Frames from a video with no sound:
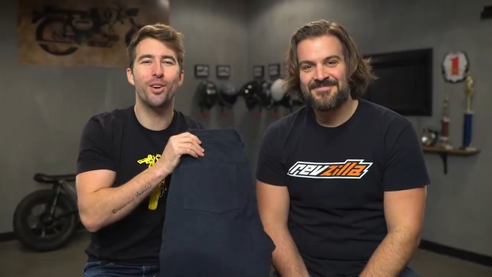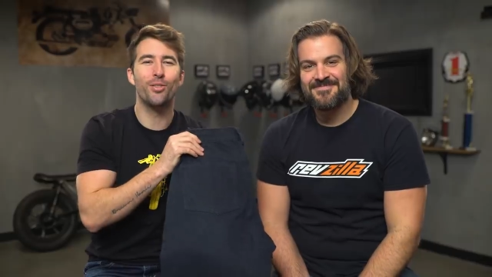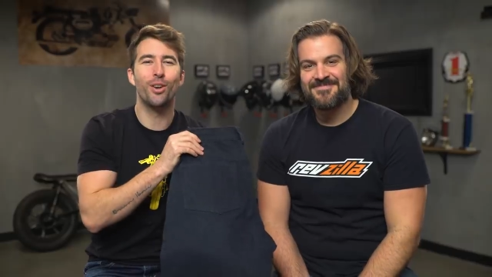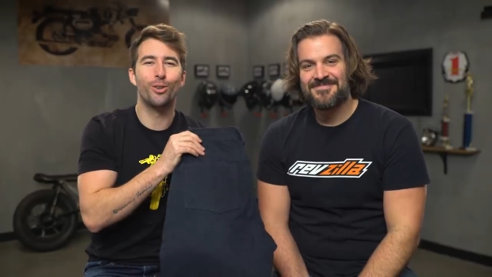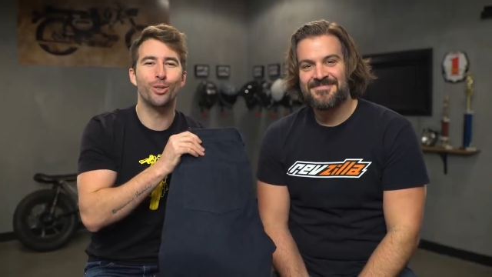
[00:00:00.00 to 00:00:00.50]
Speaker 1: the
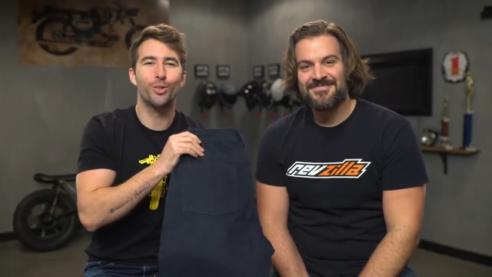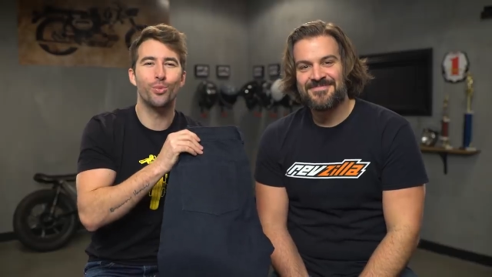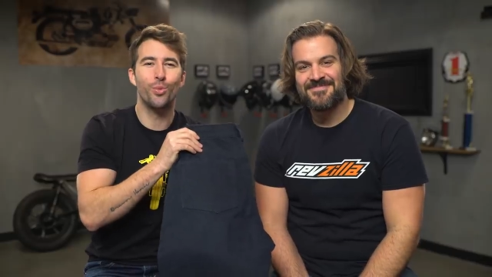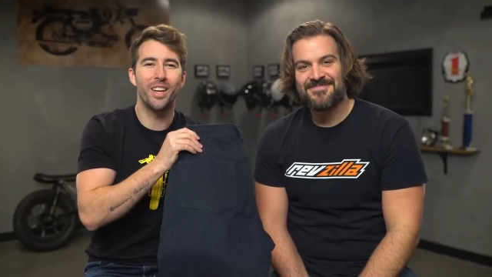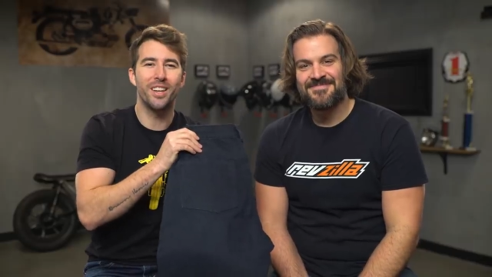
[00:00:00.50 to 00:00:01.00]
Covert Ultras
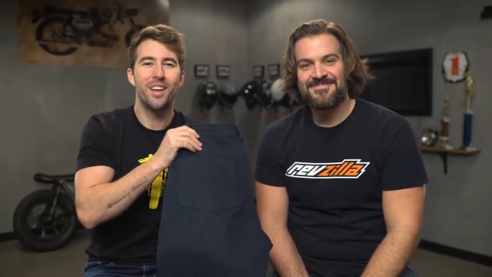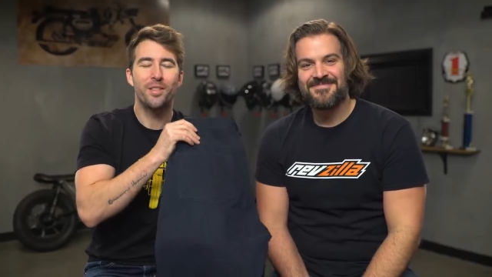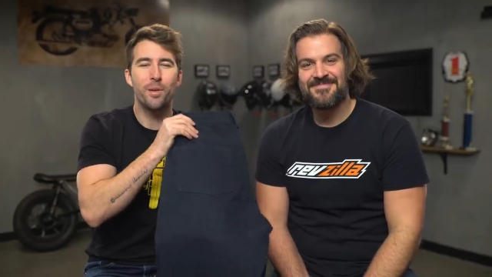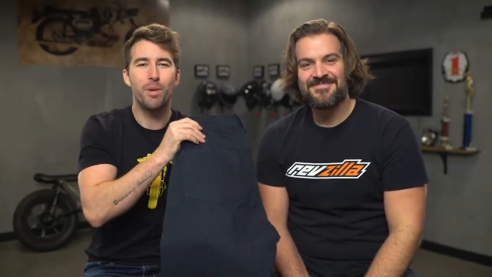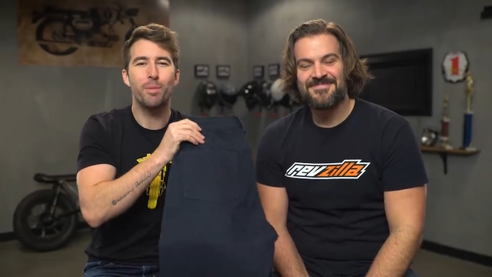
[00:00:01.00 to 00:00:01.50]
win
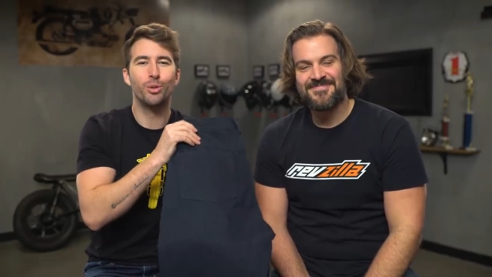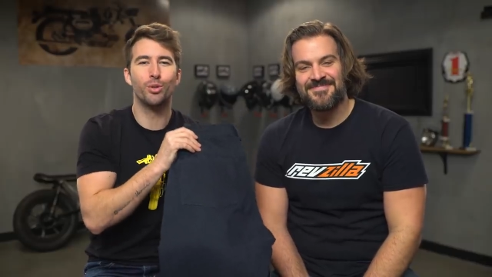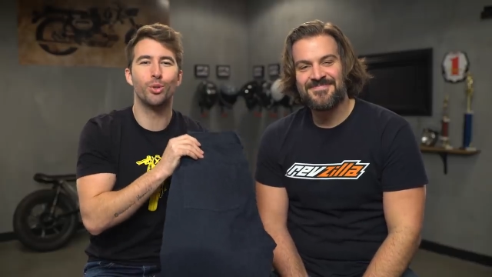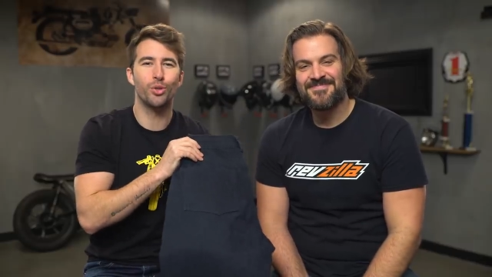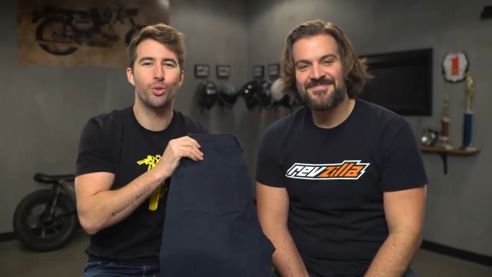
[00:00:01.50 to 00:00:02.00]
the People's
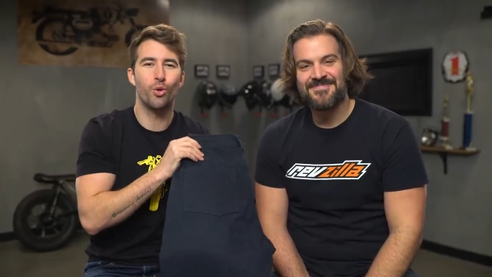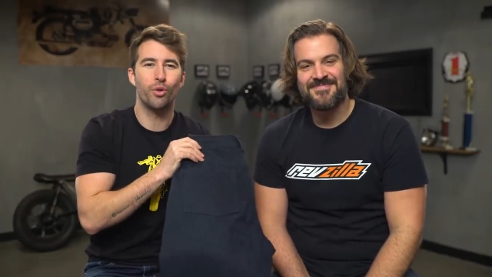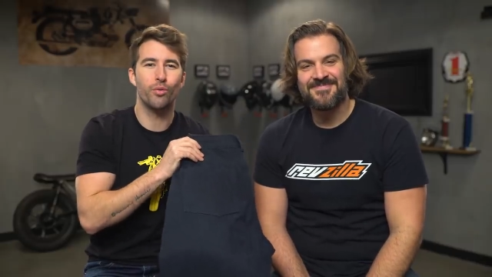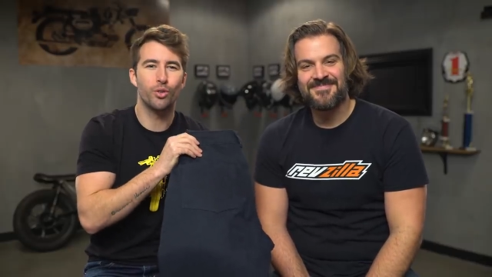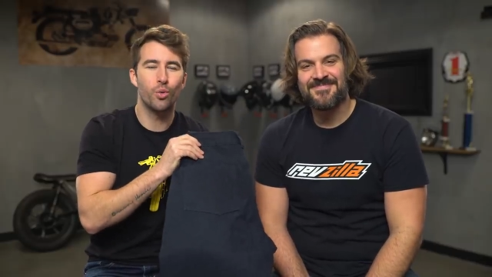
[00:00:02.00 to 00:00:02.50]
Choice
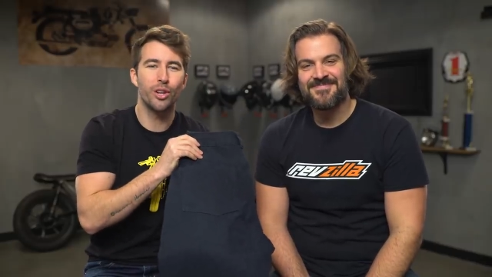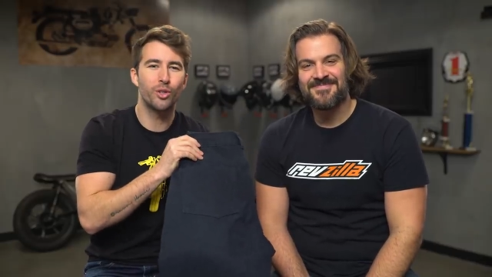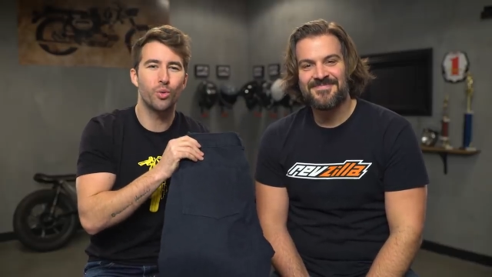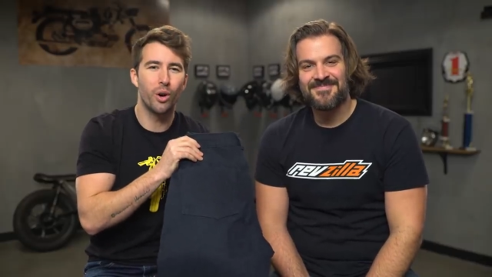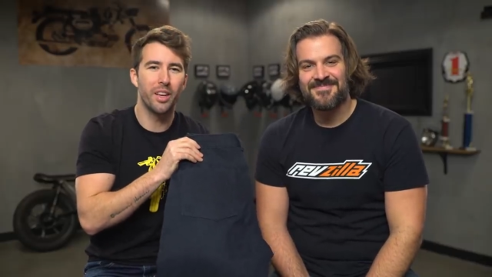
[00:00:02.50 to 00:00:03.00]
Award for
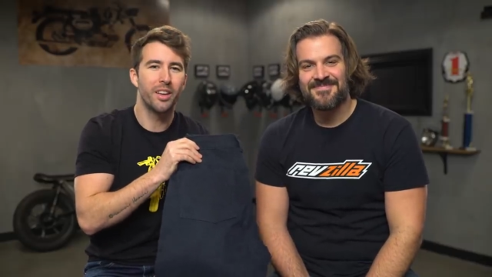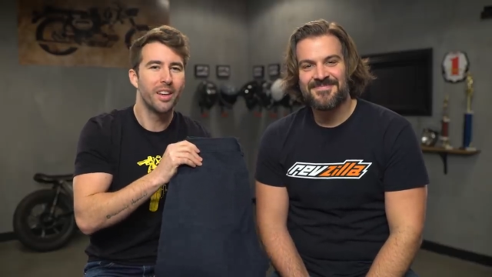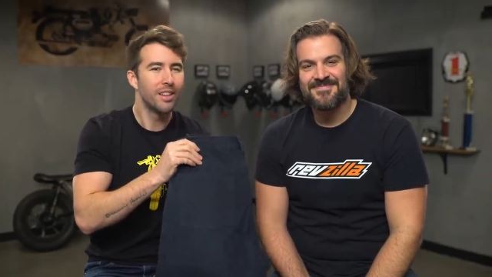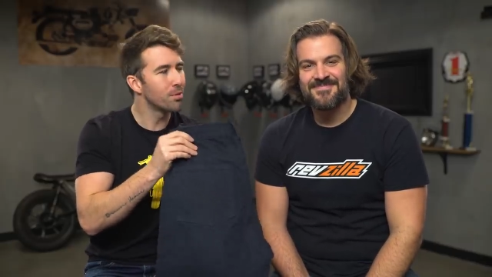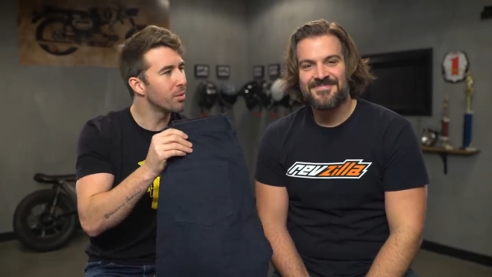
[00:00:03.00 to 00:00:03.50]
2020.
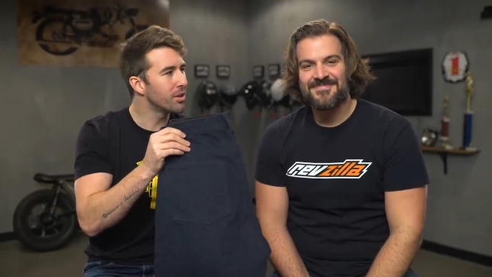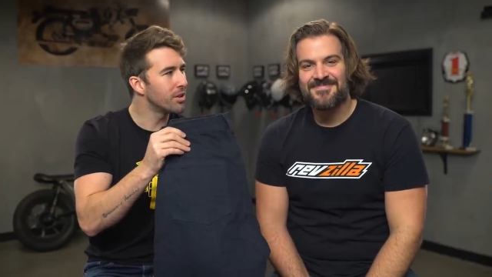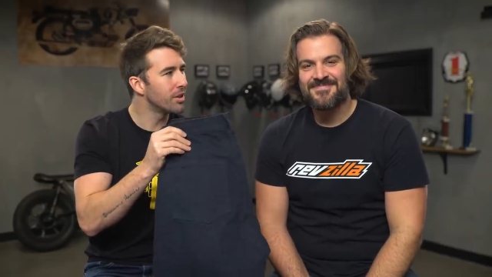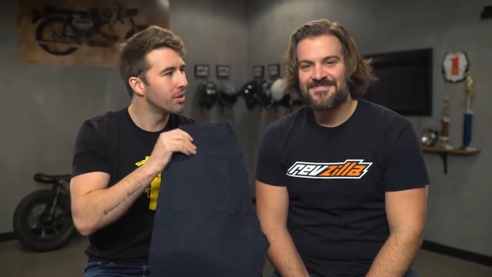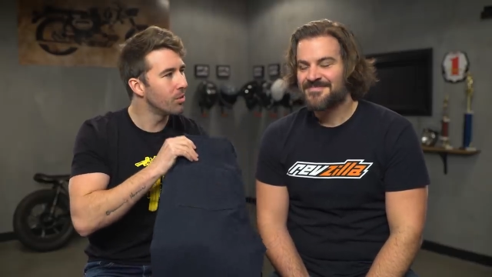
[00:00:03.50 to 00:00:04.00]

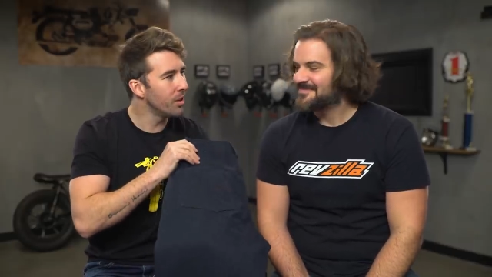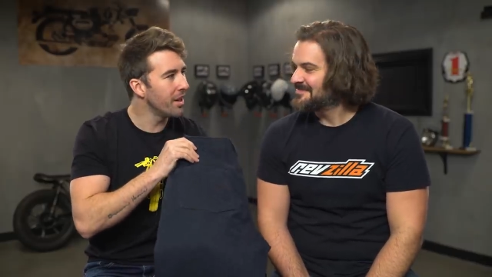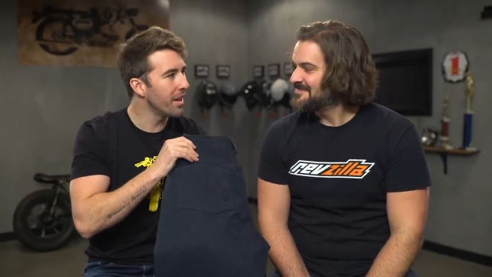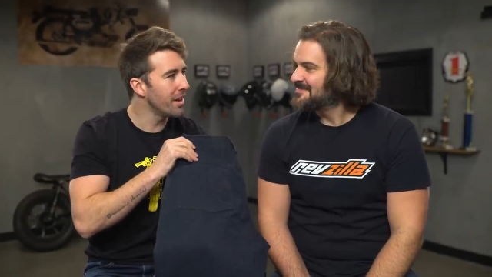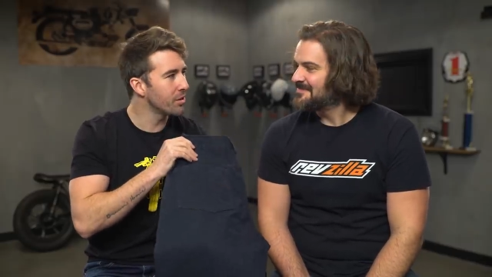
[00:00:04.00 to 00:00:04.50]
Spurge, what do
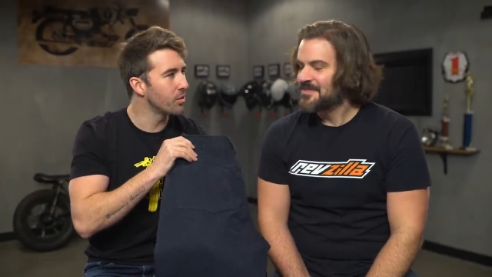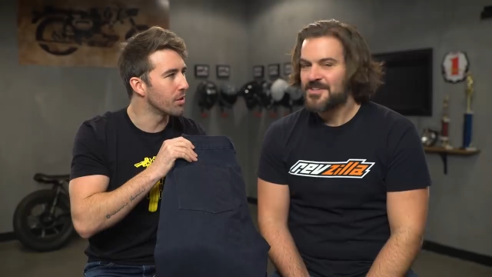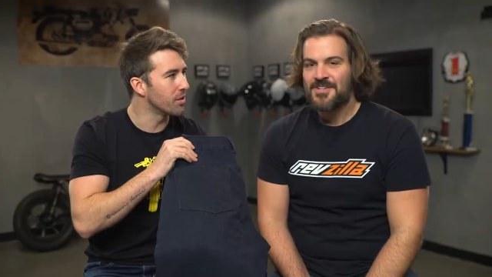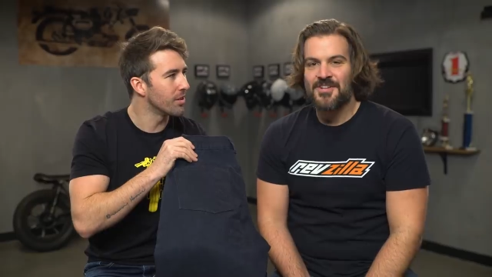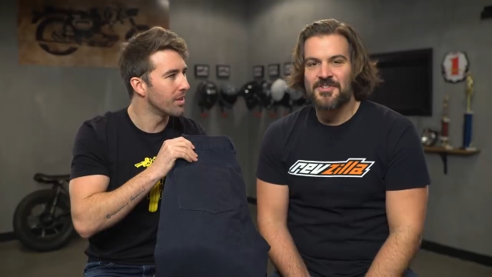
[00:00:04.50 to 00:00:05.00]
you got next for
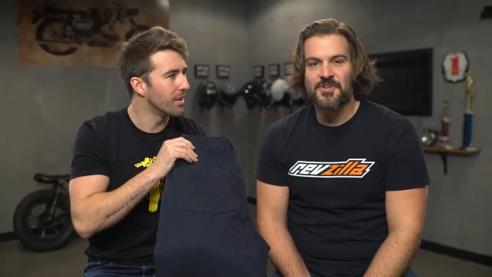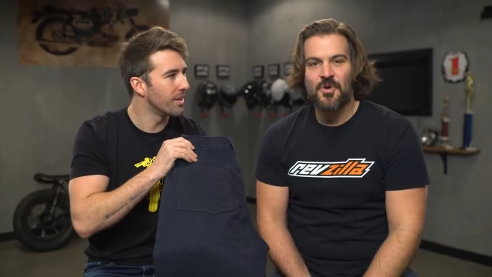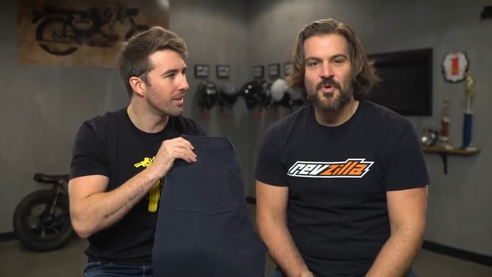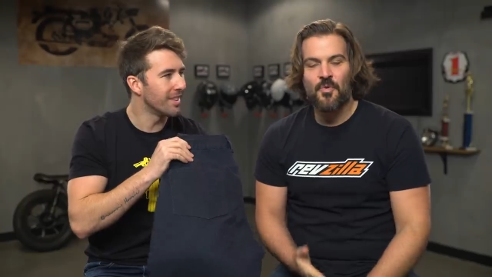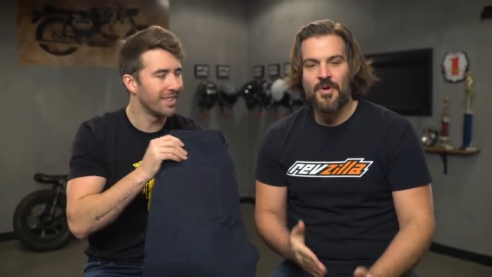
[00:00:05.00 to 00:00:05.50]
us?
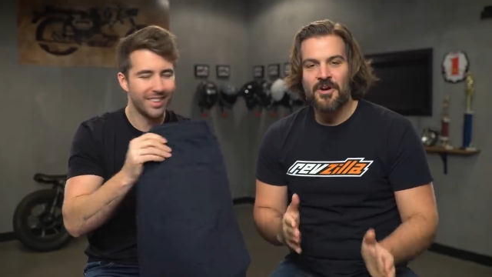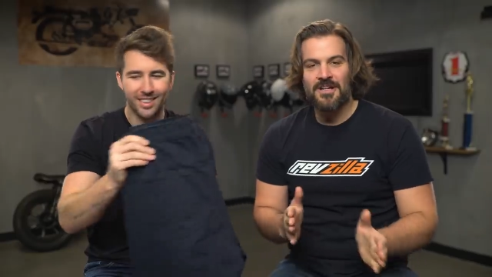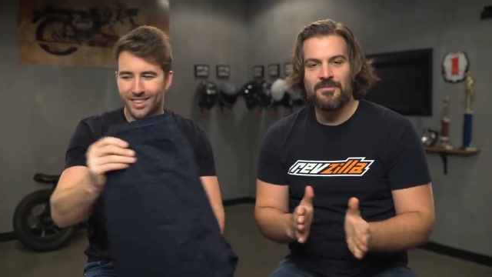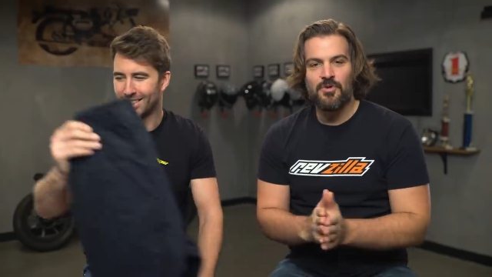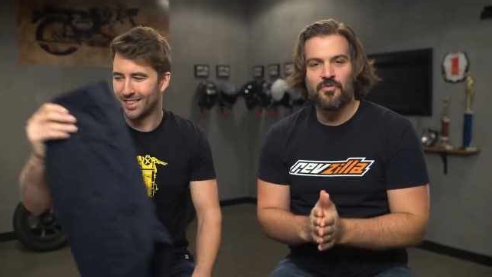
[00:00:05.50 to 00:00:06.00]
So
Speaker 2: we are
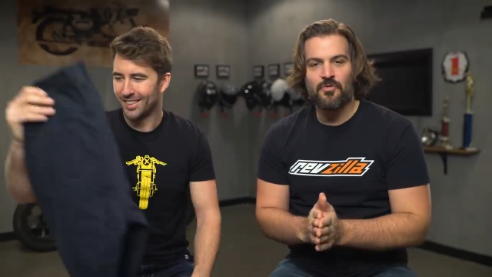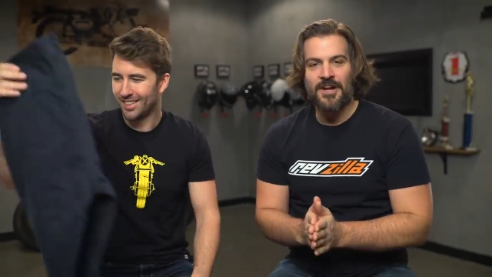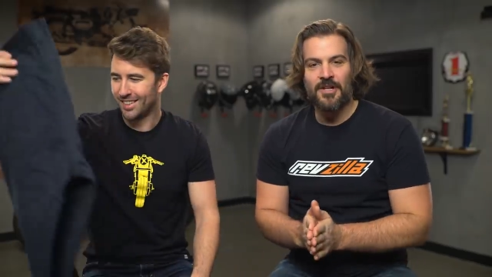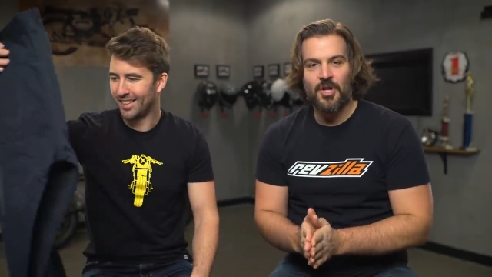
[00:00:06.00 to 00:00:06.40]
gonna move right